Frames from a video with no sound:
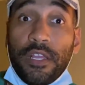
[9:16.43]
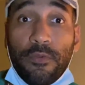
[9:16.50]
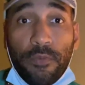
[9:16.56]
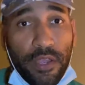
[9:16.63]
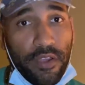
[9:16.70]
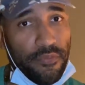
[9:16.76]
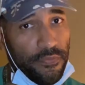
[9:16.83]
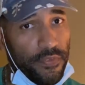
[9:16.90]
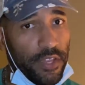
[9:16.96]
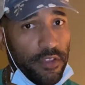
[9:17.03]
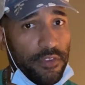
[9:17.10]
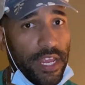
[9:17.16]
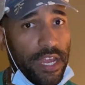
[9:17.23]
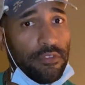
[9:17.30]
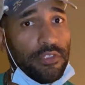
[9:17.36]
We're gonna
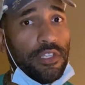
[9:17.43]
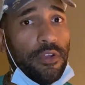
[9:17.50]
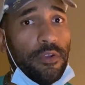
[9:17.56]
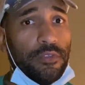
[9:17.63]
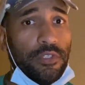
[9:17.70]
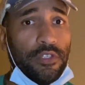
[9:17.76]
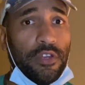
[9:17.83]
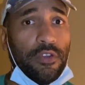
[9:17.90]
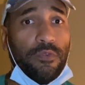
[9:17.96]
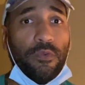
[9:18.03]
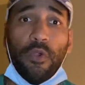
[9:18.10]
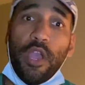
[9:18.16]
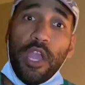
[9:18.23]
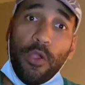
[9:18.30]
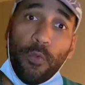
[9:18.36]
figure it out, though. You know,
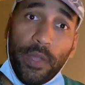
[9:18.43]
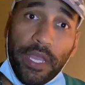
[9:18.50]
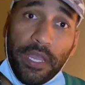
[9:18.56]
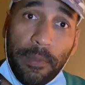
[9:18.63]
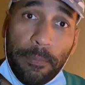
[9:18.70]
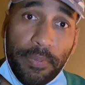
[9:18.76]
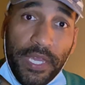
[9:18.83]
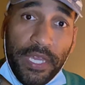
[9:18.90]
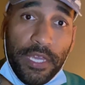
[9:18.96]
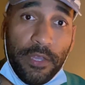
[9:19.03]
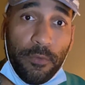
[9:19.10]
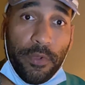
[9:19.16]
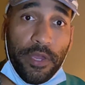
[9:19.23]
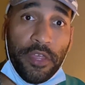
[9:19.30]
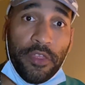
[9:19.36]
we're
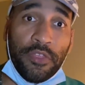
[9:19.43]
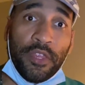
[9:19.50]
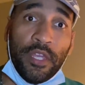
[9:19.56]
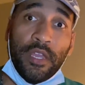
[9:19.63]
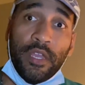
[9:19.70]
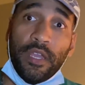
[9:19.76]
competing with.